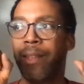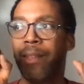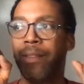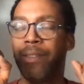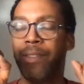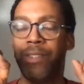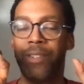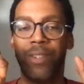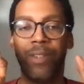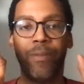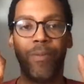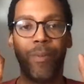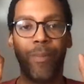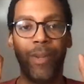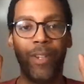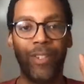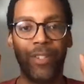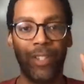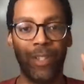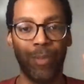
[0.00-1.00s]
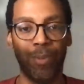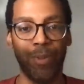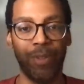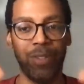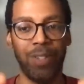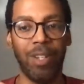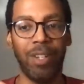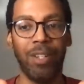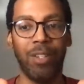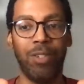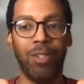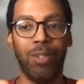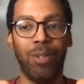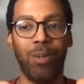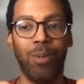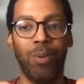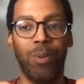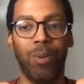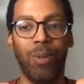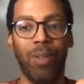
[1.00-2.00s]
this information is presented to
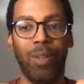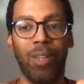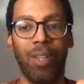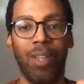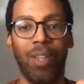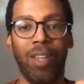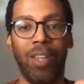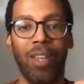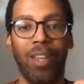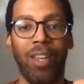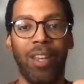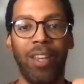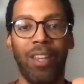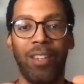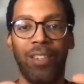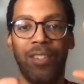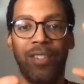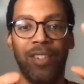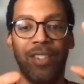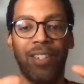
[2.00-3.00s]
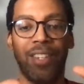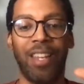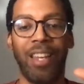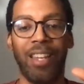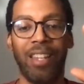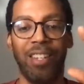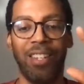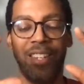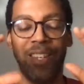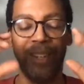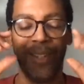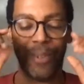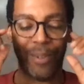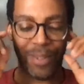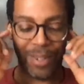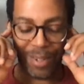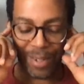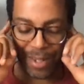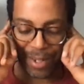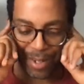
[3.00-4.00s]
you, it's just like Neo,
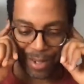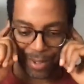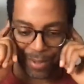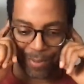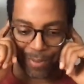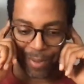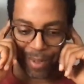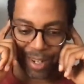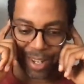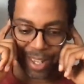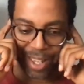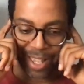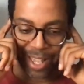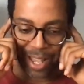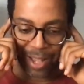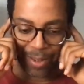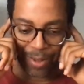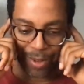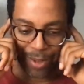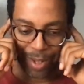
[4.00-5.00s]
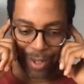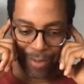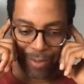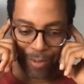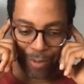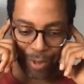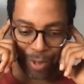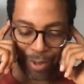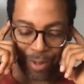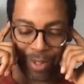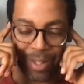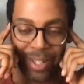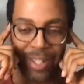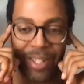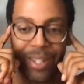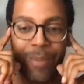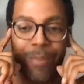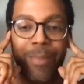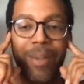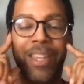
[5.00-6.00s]
and it's funny how when you look
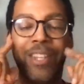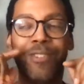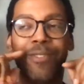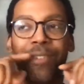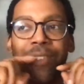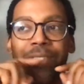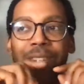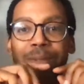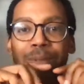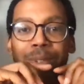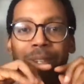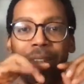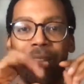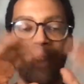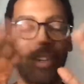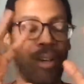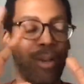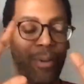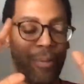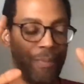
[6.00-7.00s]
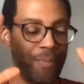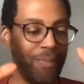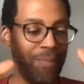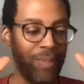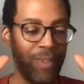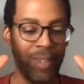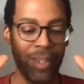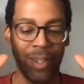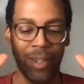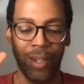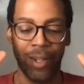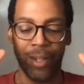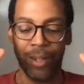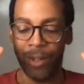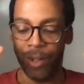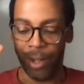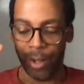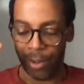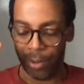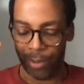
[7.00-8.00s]
at the Matrix, he was like, no,
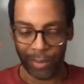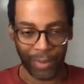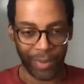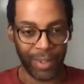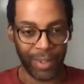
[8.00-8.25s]
no,